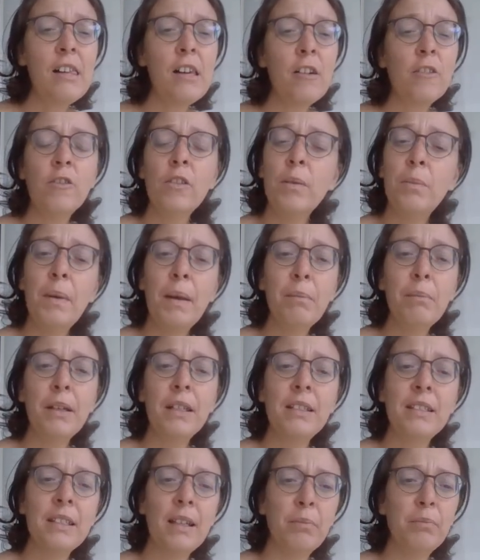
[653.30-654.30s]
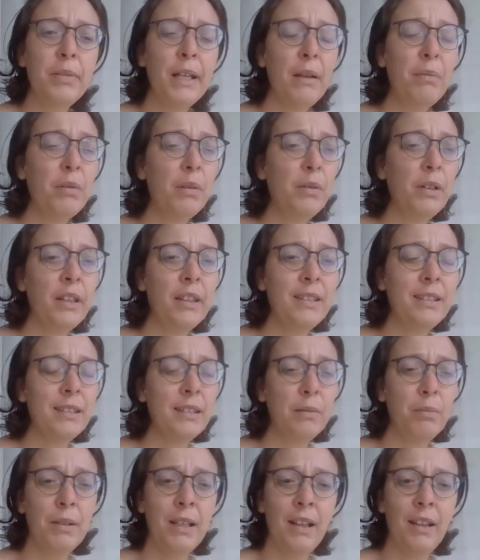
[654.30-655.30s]
remember some people with
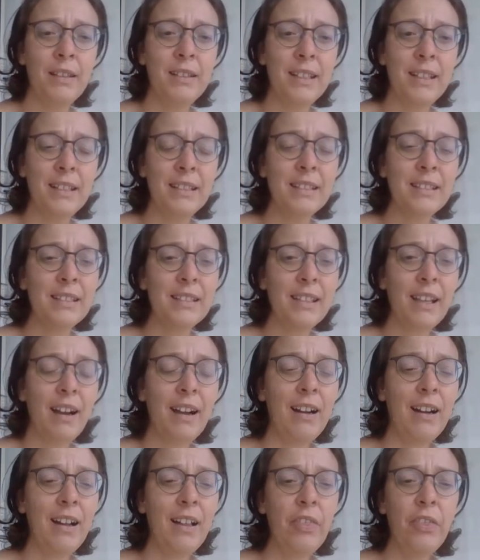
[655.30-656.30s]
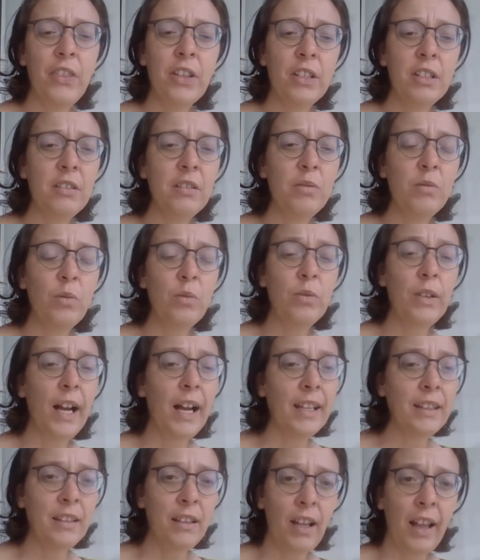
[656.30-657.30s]
disabilities that
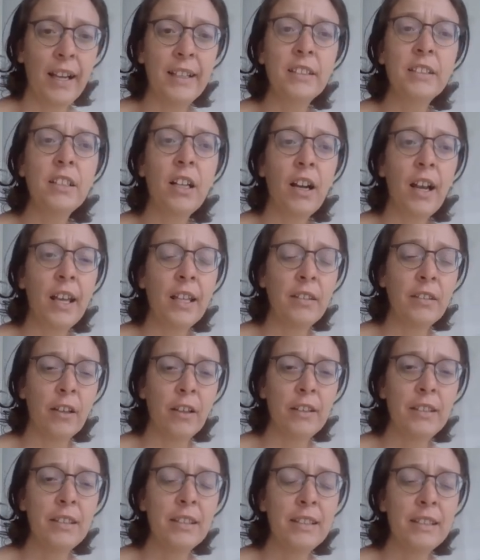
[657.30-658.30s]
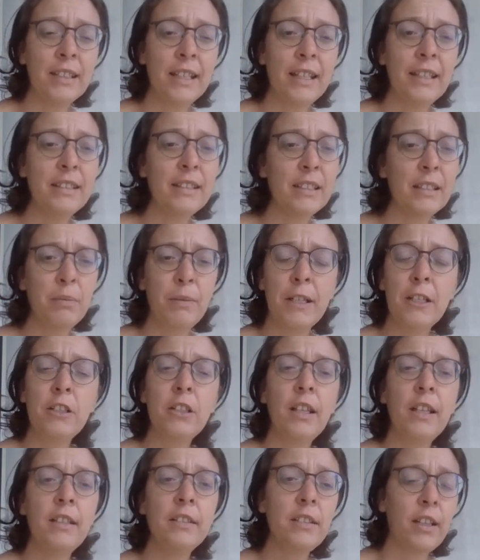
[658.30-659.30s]
had late diagnoses,
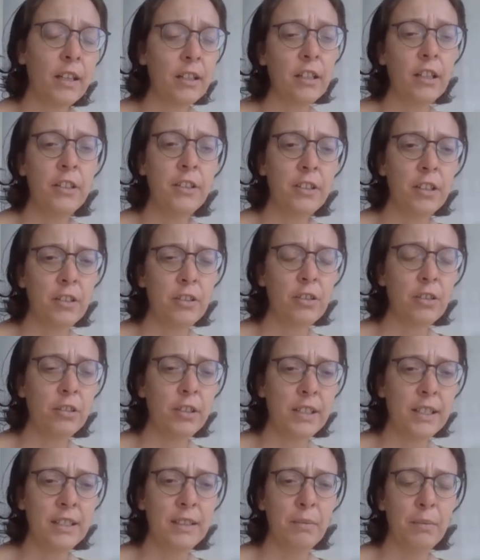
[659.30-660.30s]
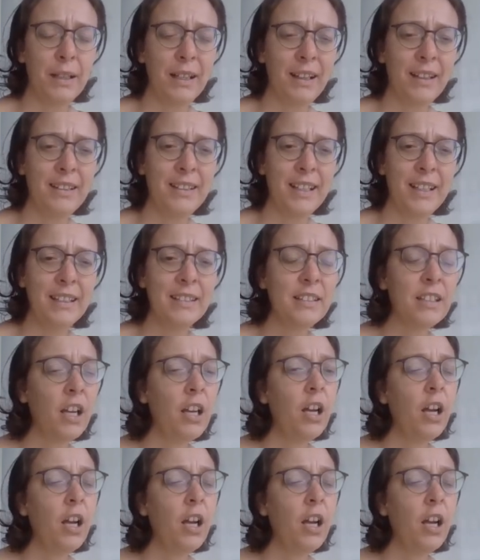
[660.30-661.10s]
especially psychosocial disabilities.